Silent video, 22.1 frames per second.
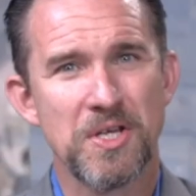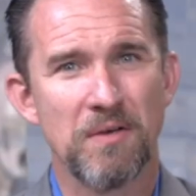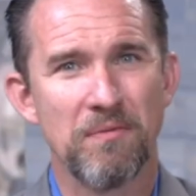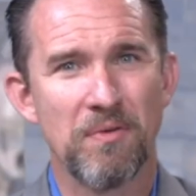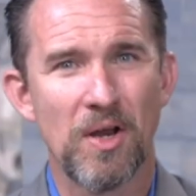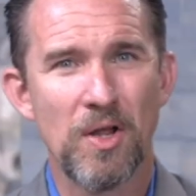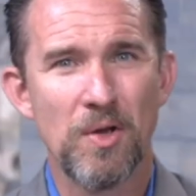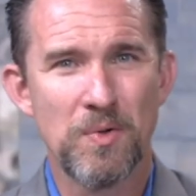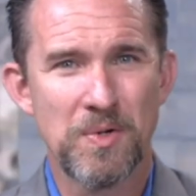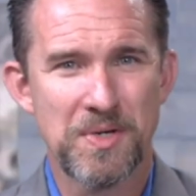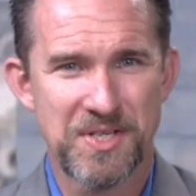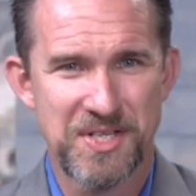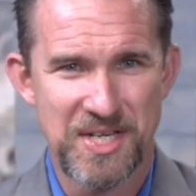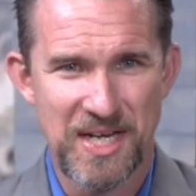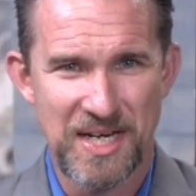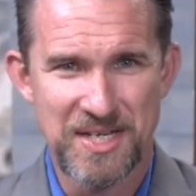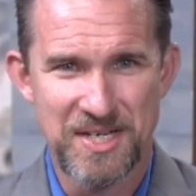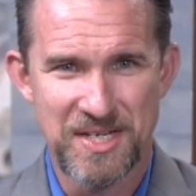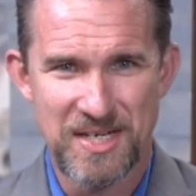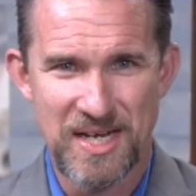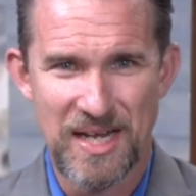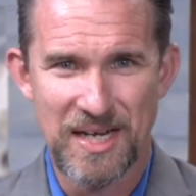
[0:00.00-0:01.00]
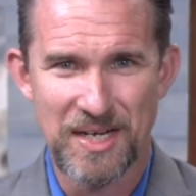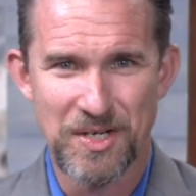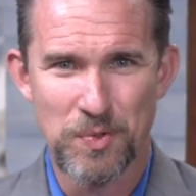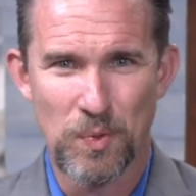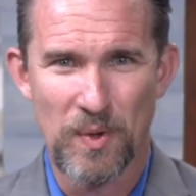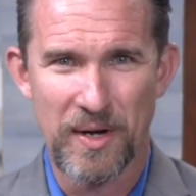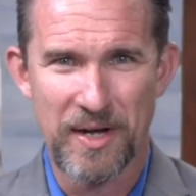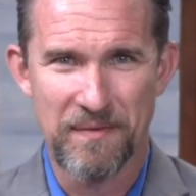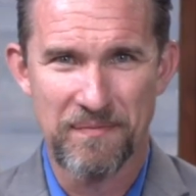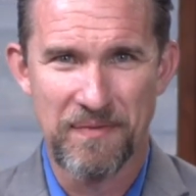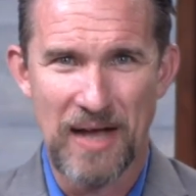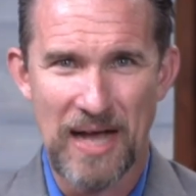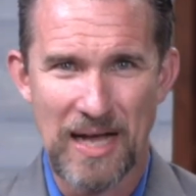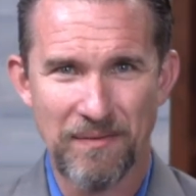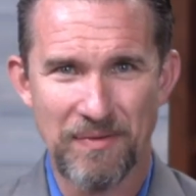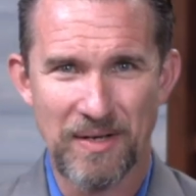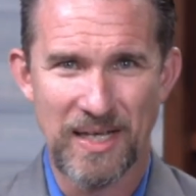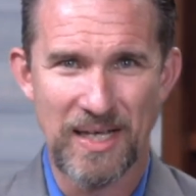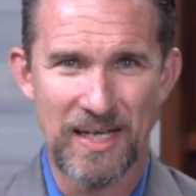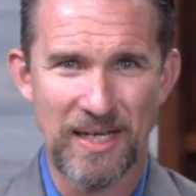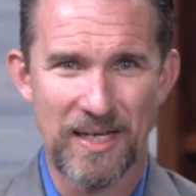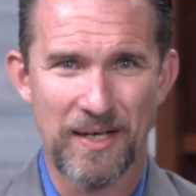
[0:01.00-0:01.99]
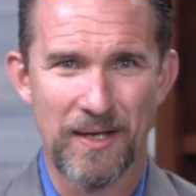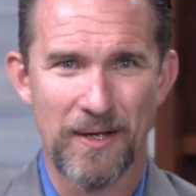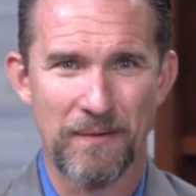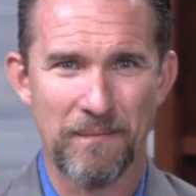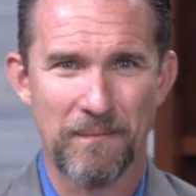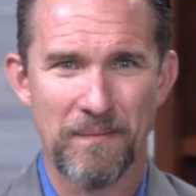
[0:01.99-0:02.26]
of Luke 16 25 again.